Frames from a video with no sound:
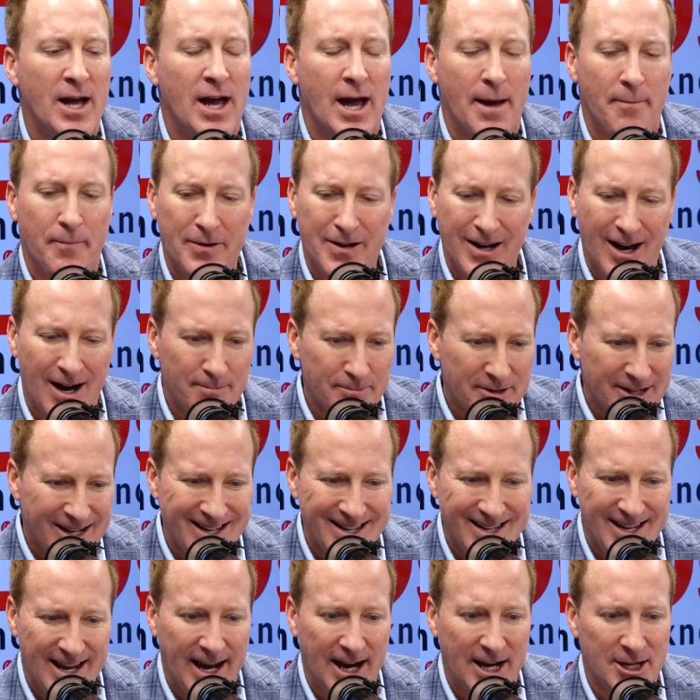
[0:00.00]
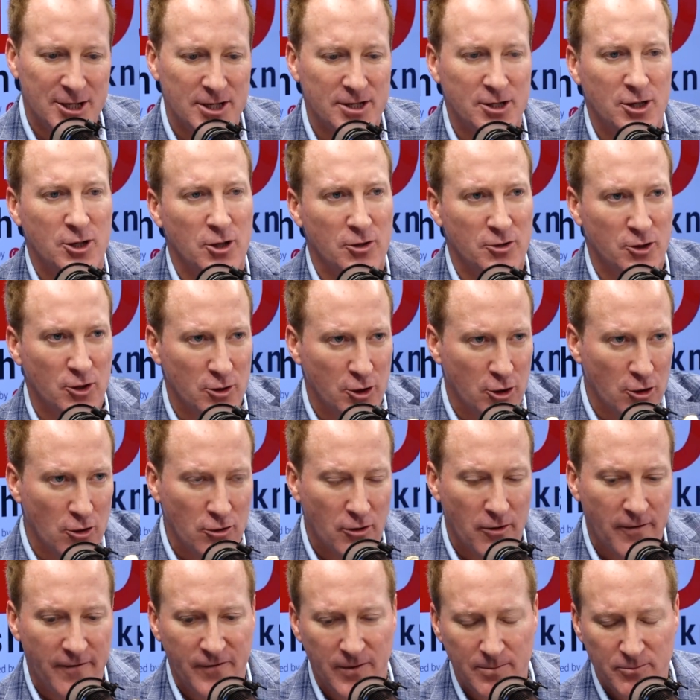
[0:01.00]
It becomes contagious. You
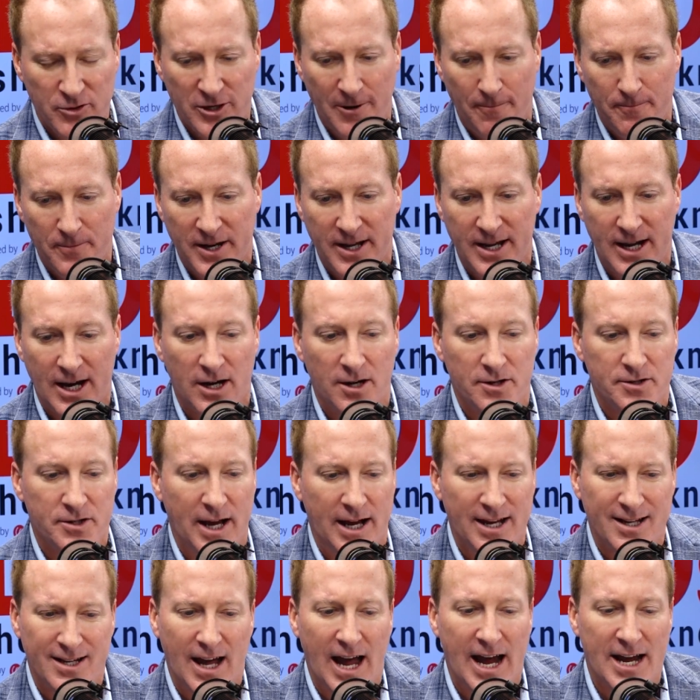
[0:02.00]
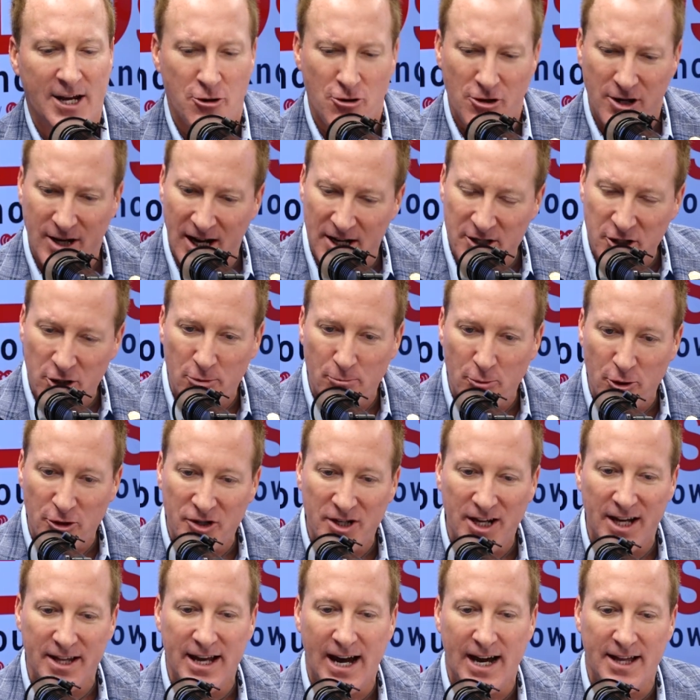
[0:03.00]
learn from somebody else, and your customers
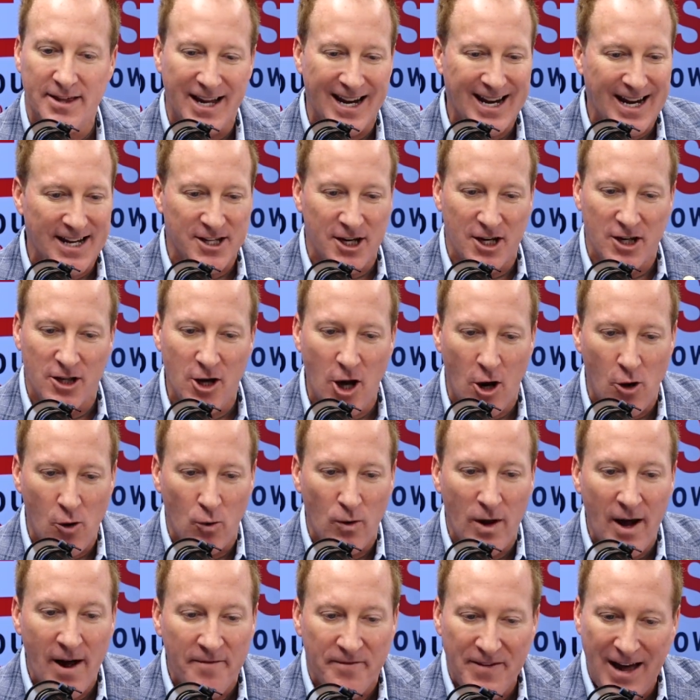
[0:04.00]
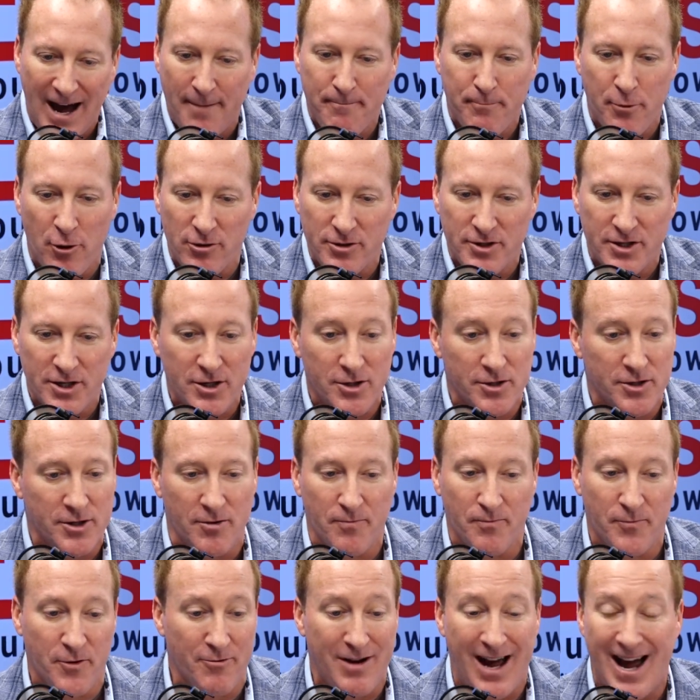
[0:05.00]
see that. They get to know that person because
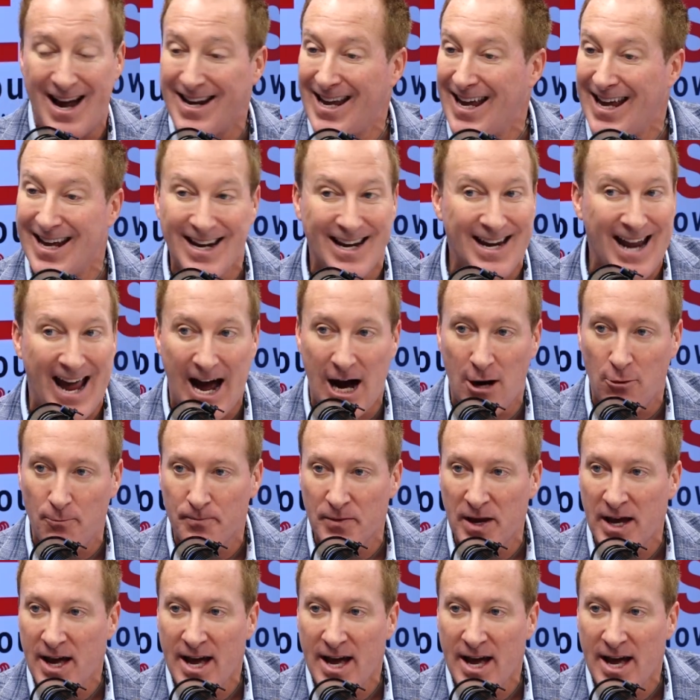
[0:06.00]
they're not in and out.